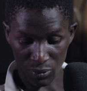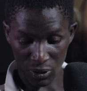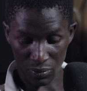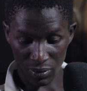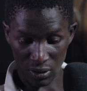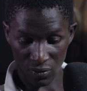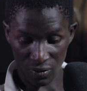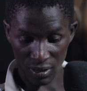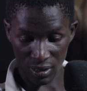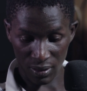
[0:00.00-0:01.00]
put a mark
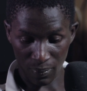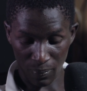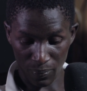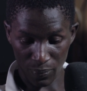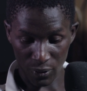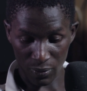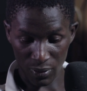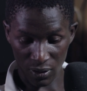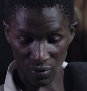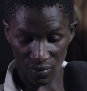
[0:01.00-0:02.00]
over there, put a
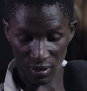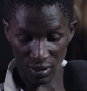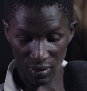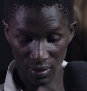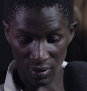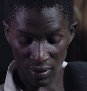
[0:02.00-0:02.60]
mark over here,